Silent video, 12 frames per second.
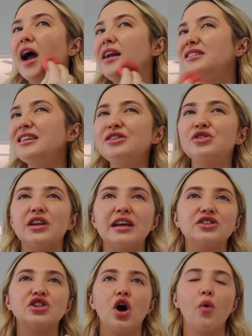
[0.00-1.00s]
I just like
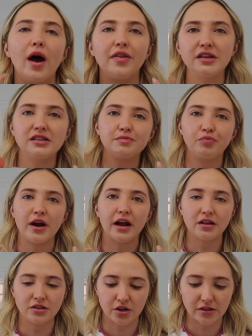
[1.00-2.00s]
need to know why these
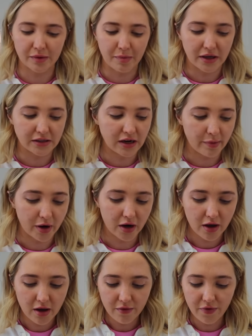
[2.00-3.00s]
breakouts are just like being
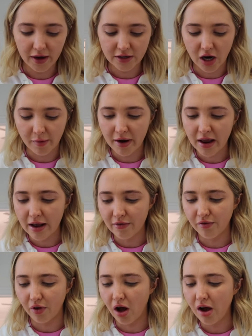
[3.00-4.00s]
stubborn. I feel like I talk about it in
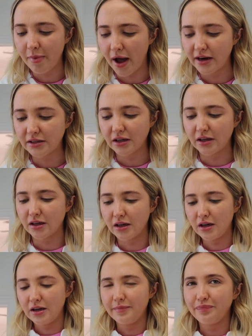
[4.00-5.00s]
every vlog, but I just like,
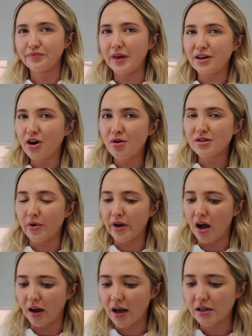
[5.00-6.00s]
I don't know what's going
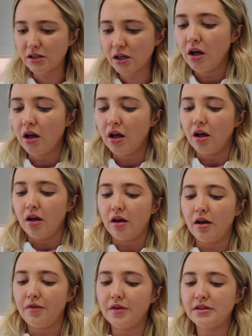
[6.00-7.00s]
on guys.
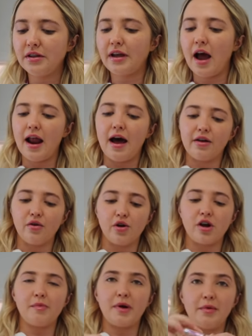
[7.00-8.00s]
This is like kind of out of
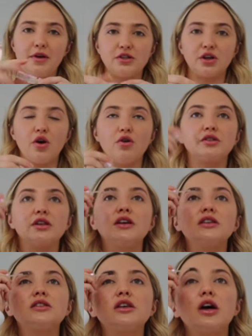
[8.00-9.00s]
order, but I'm gonna use the
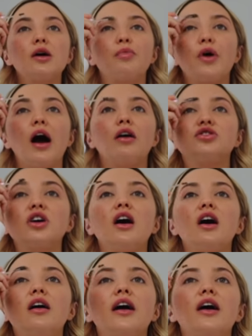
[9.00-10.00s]
Kosas brow
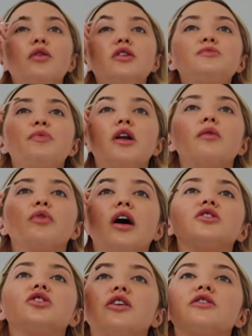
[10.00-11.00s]
gel. I always put on
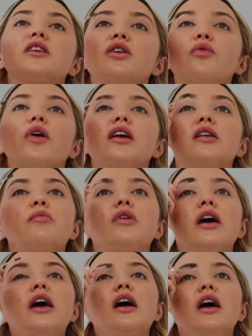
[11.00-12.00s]
brow gel just like
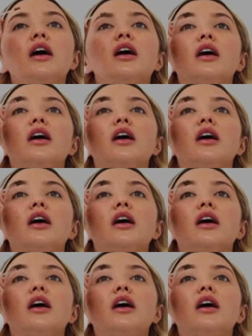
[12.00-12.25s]
randomly.